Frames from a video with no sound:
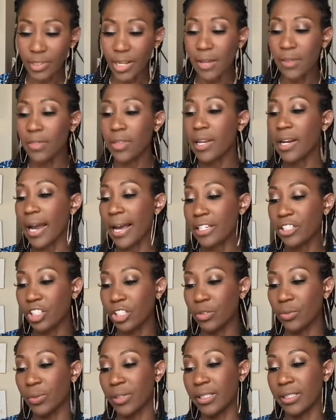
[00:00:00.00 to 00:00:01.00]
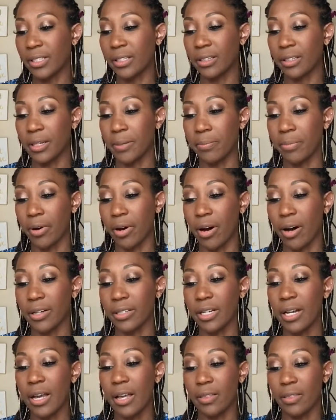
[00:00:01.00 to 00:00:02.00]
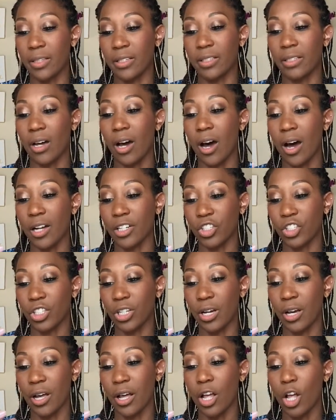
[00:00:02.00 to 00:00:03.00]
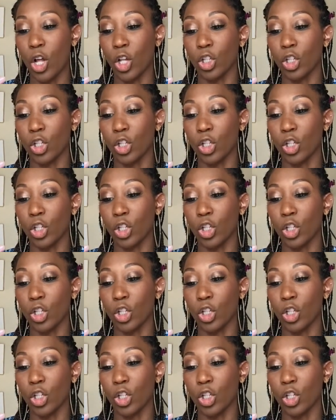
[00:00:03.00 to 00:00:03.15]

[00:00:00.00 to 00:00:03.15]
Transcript: And then I just recently bought the Tatcha